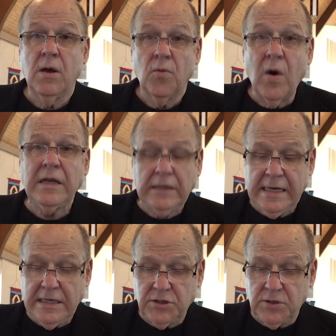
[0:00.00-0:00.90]
One
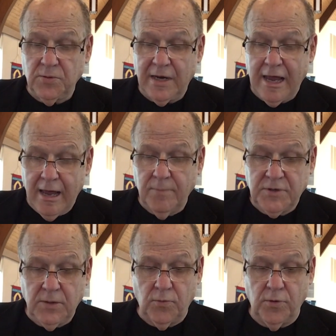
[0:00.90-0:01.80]
leads to an
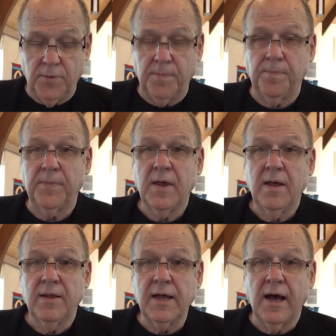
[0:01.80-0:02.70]
empty room.
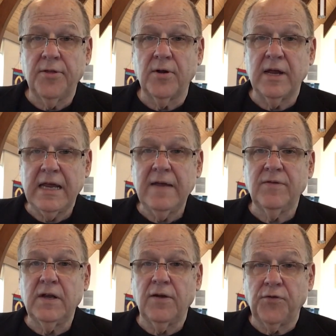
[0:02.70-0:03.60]
The other,
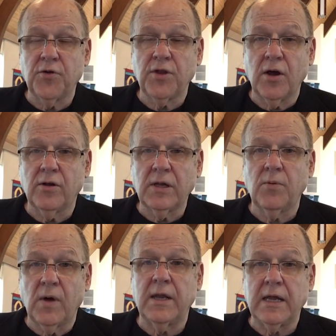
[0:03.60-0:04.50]
even if you're the only
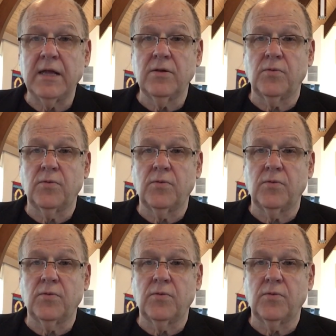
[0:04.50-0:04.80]
one in the